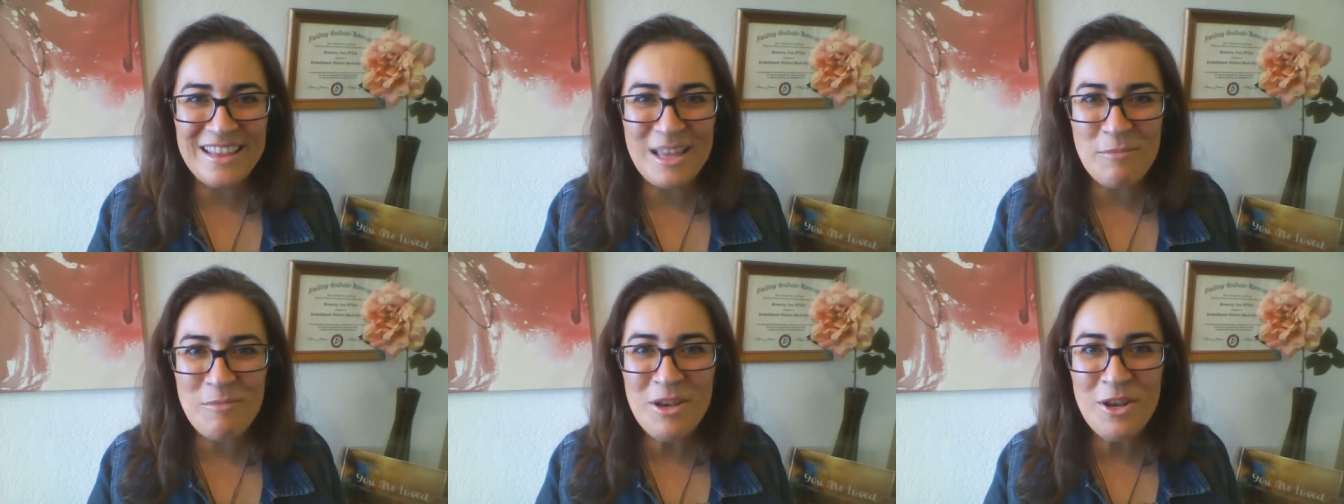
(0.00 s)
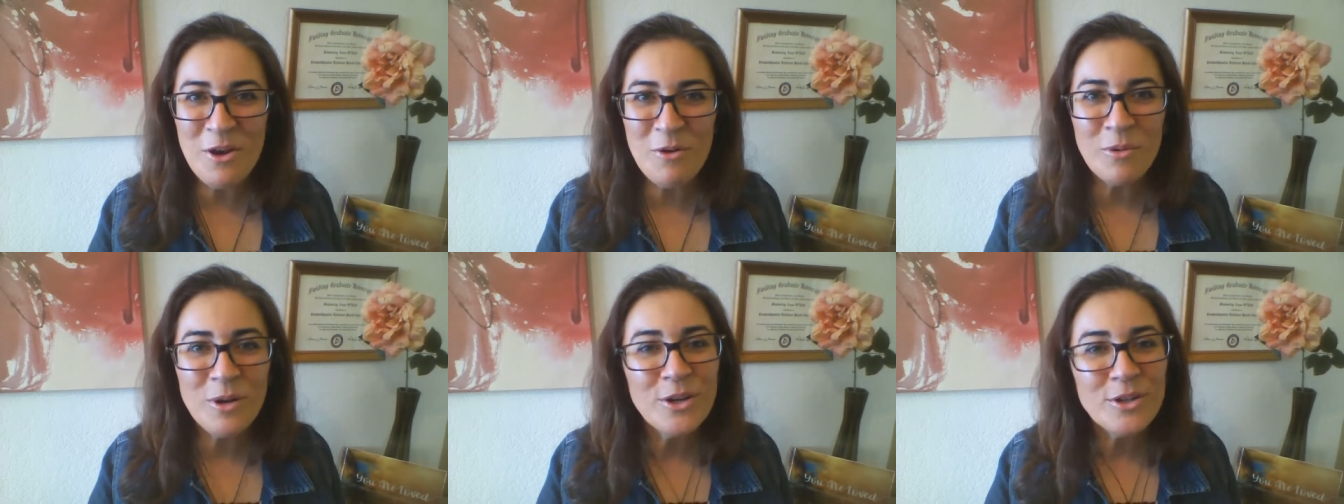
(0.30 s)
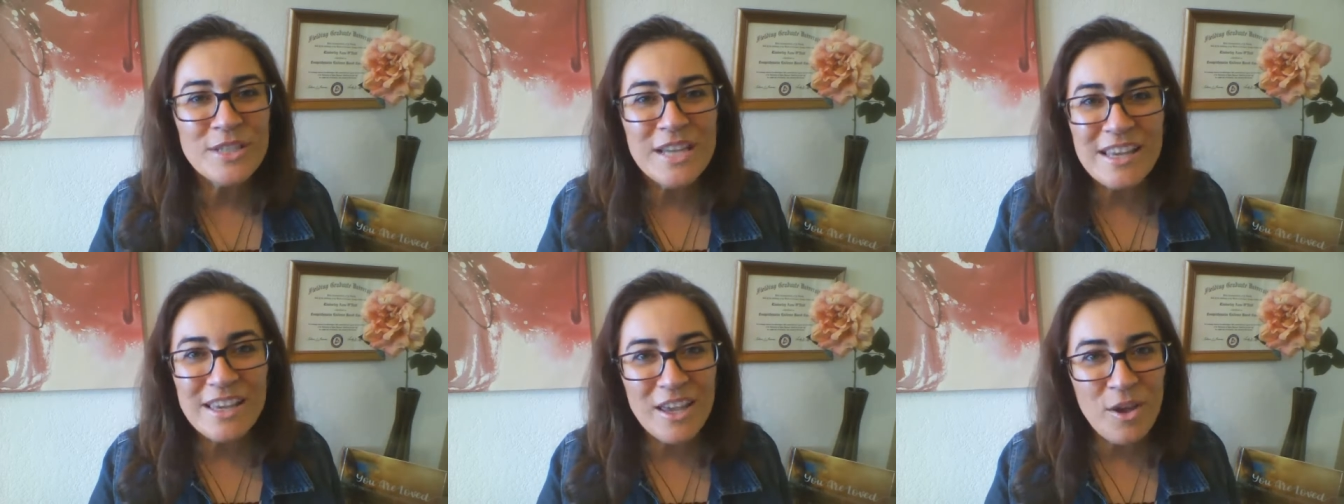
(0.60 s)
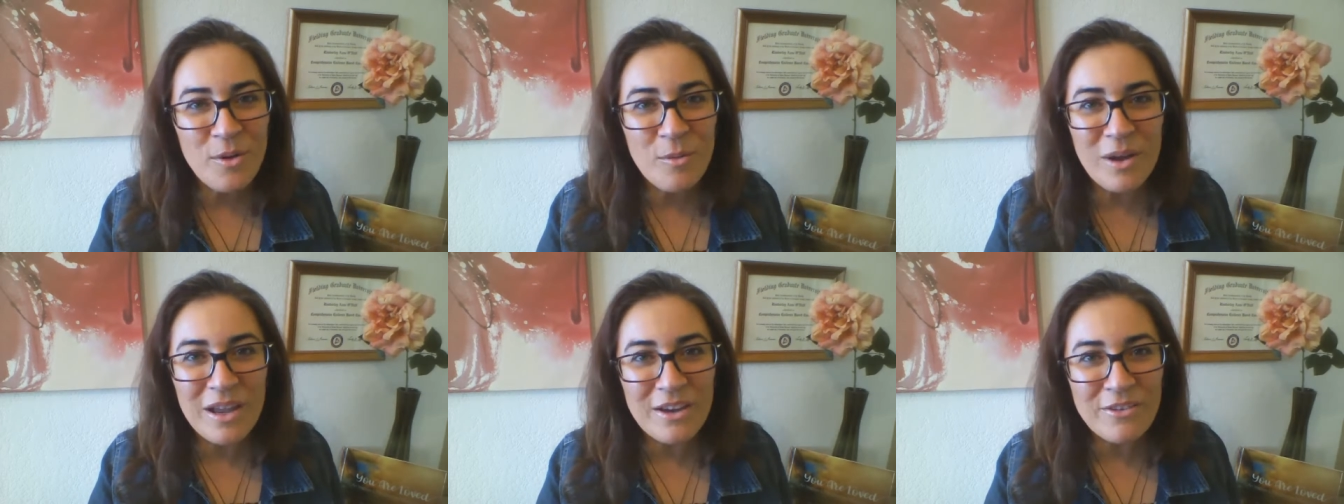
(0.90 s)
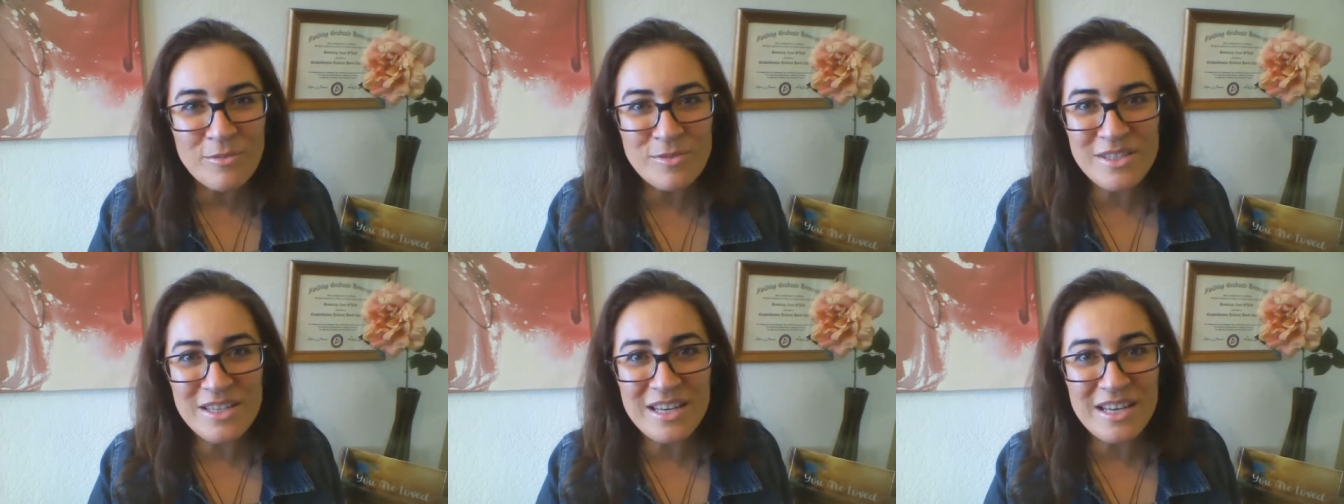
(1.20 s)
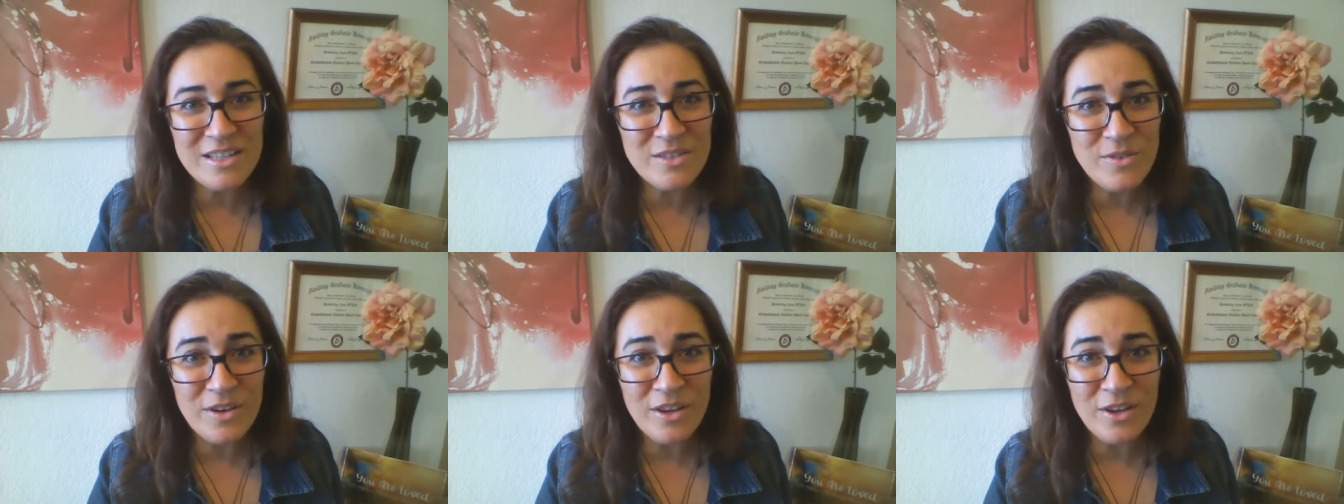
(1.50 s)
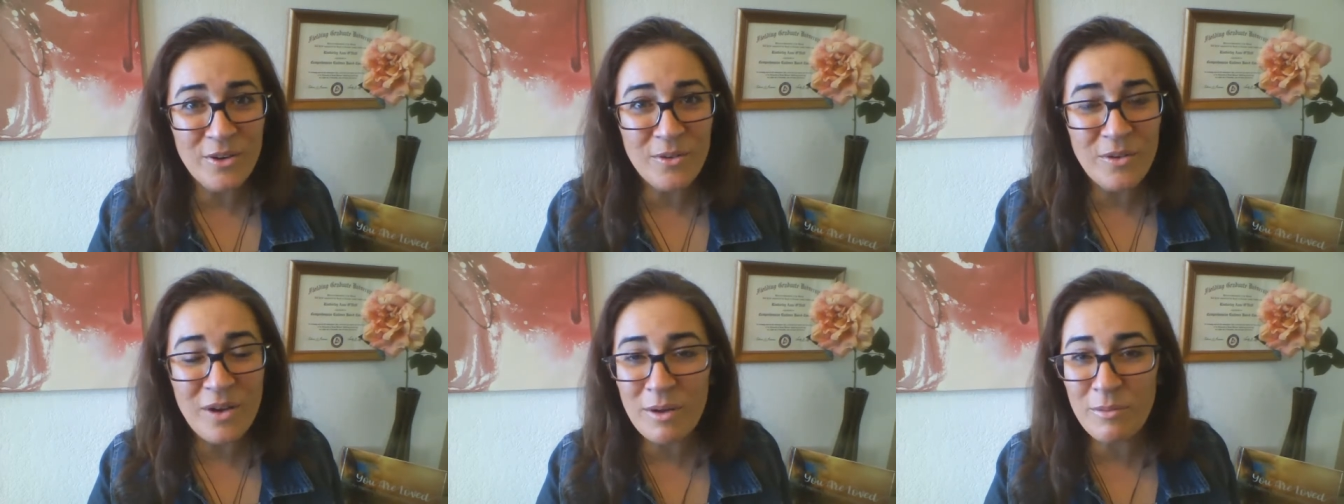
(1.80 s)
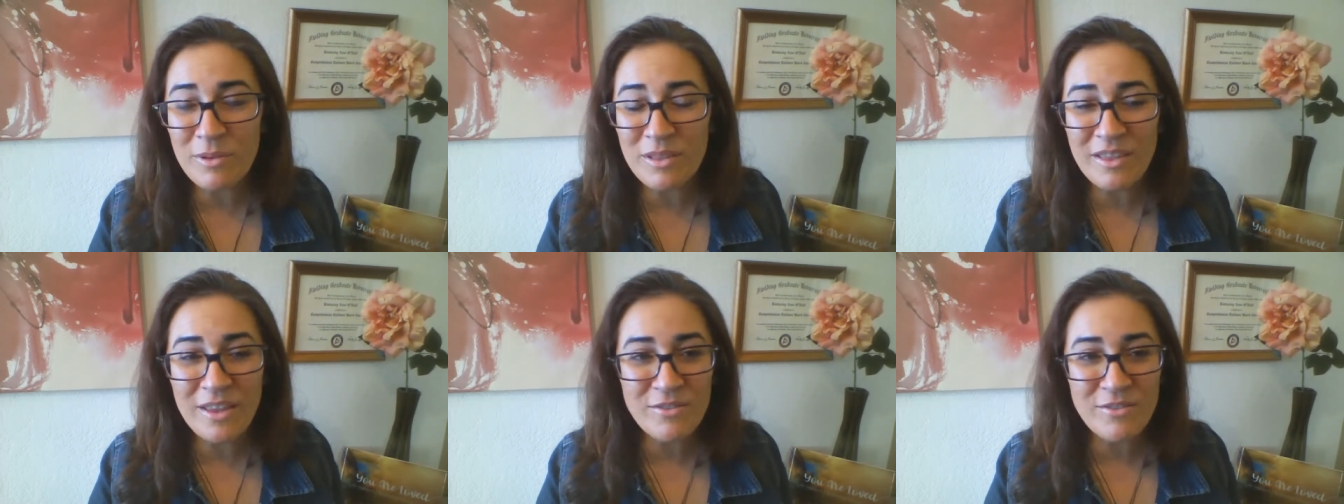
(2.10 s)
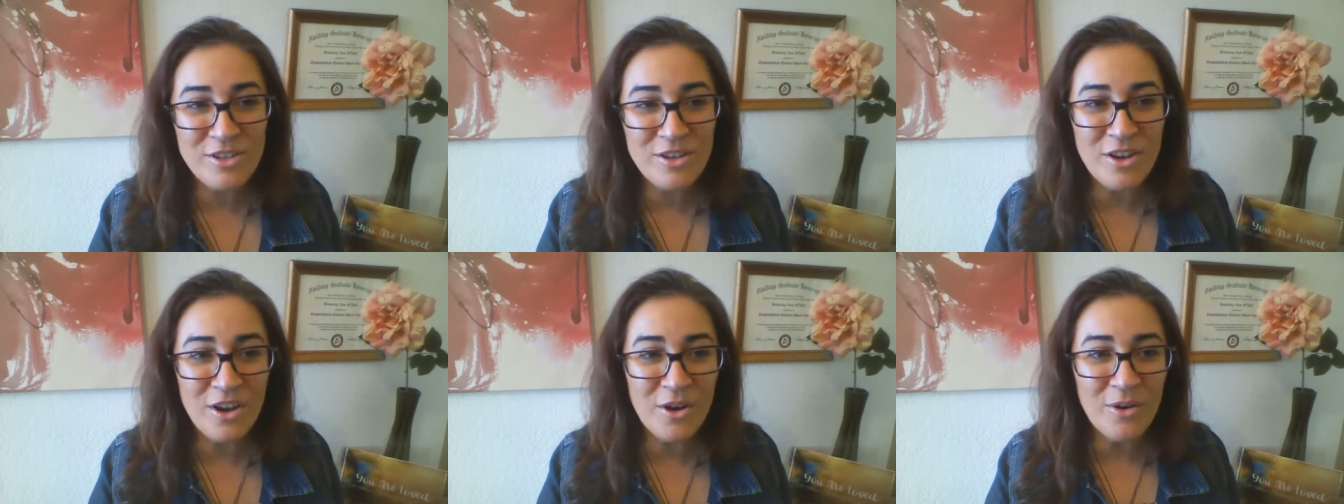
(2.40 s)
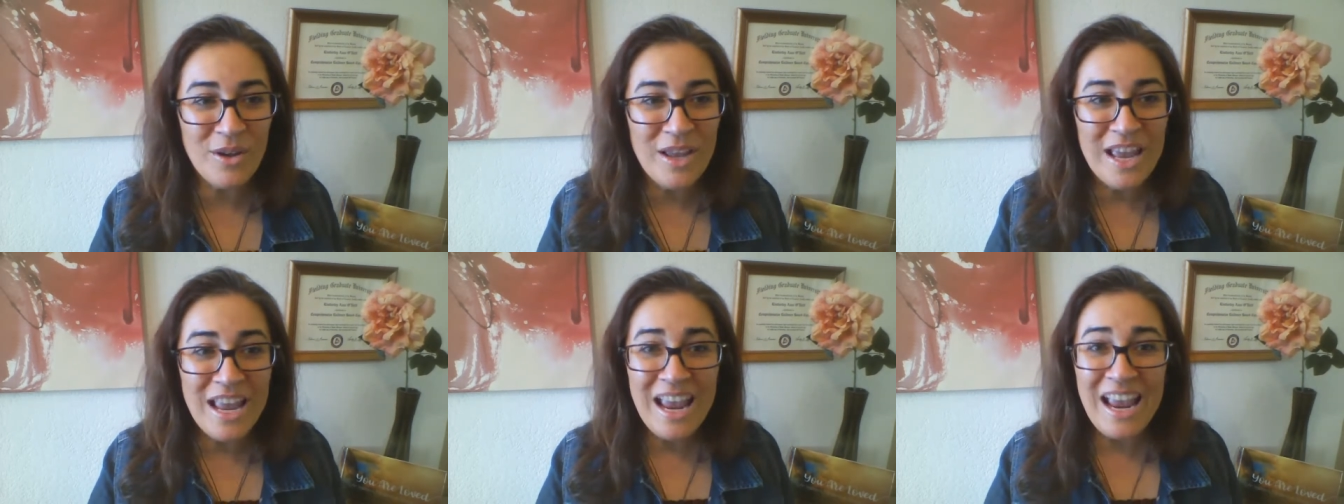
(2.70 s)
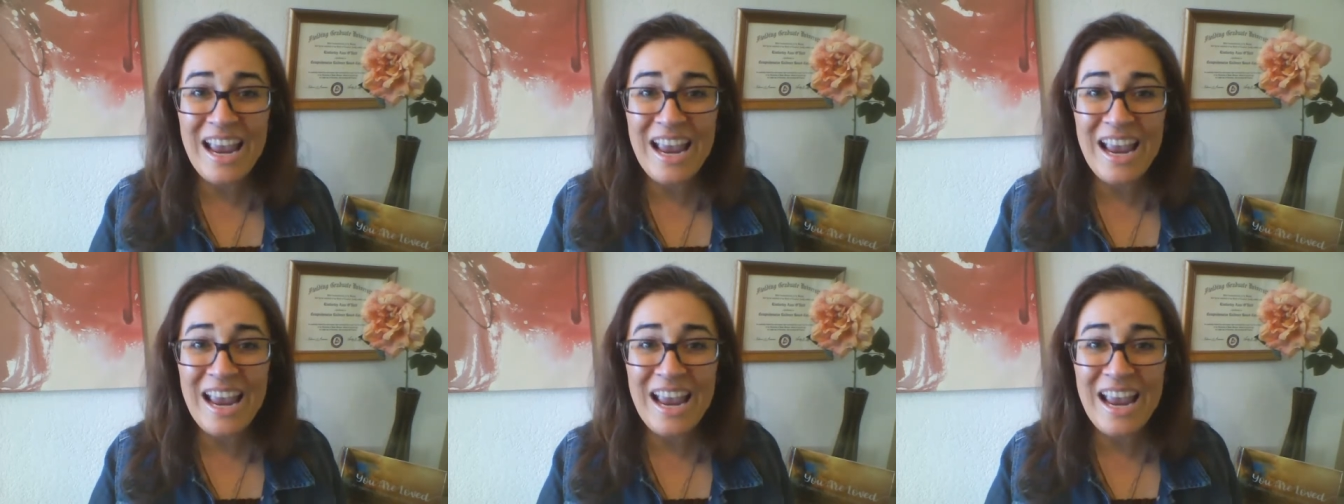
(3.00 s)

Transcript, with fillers: Let me know what you're taking away from today's video. I would love to know.